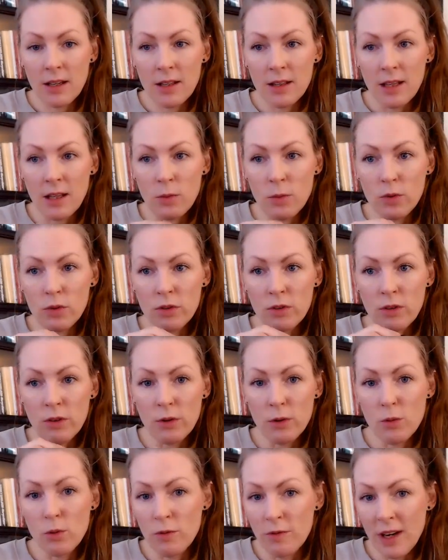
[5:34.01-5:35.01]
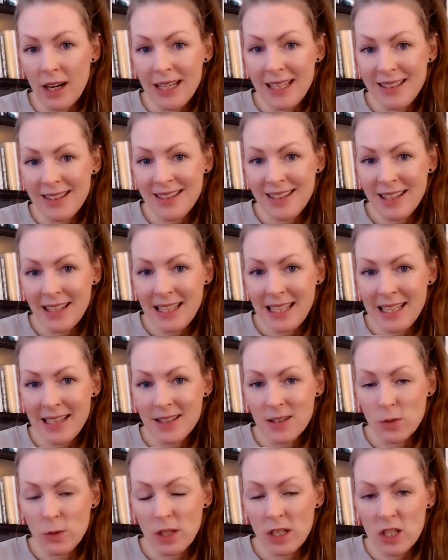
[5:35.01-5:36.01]
they would ruva it in
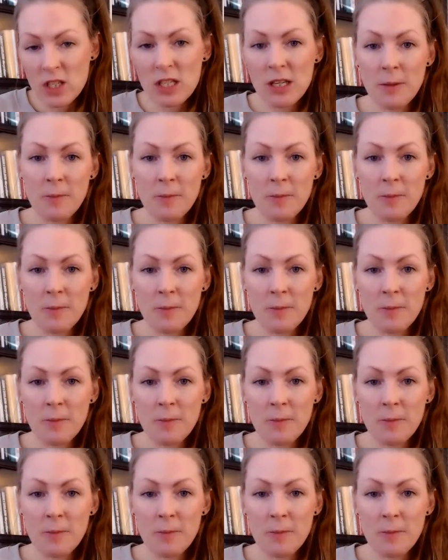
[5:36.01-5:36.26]
Swedish.